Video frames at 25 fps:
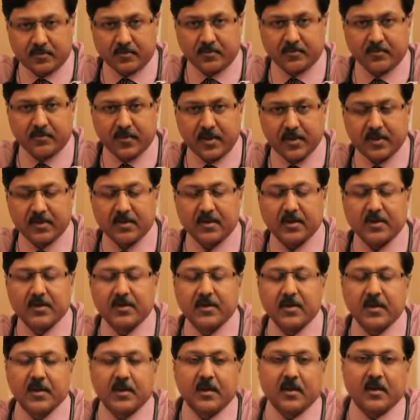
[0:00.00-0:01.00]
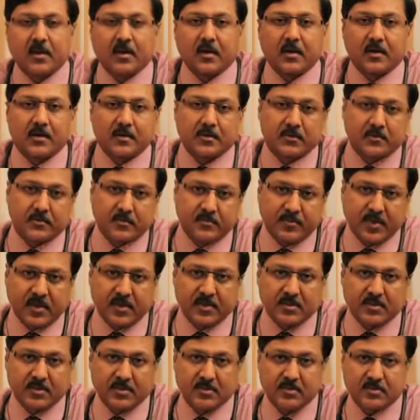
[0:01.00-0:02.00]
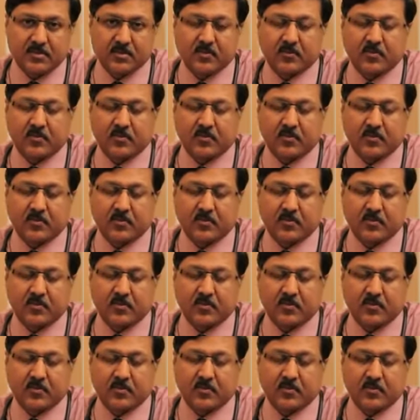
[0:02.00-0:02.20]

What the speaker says: mainly medicines.